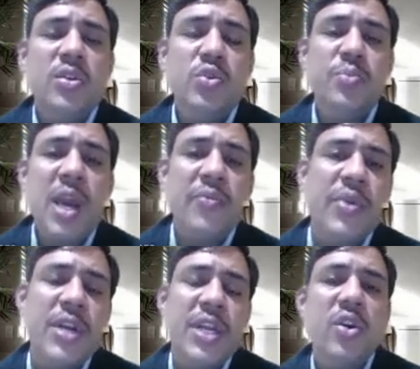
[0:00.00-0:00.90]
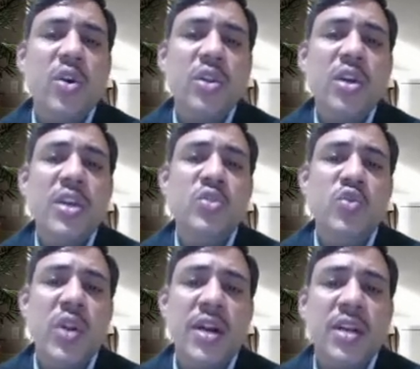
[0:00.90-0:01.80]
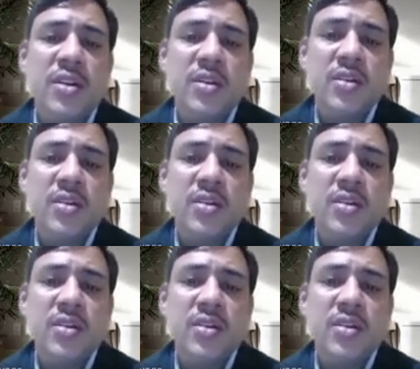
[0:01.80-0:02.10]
by fitting on the insulator.